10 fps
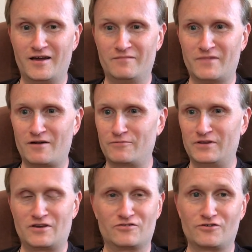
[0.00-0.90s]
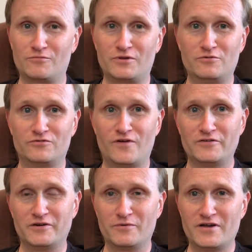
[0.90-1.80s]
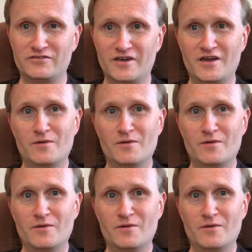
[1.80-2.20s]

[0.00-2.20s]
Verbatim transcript: I'm not really concerned with whose fault it was,